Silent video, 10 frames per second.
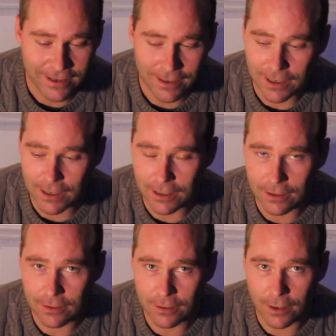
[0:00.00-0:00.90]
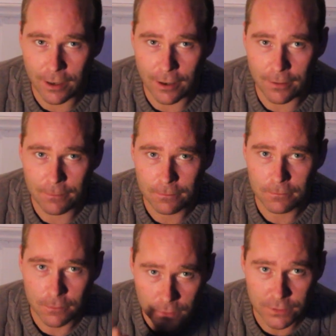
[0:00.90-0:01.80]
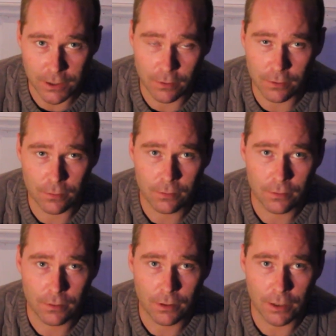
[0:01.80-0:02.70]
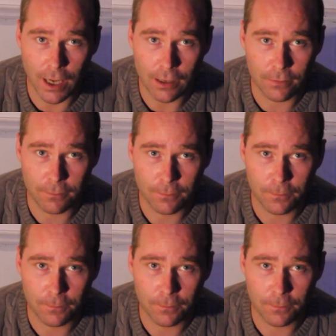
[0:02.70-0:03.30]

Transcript: And see you again.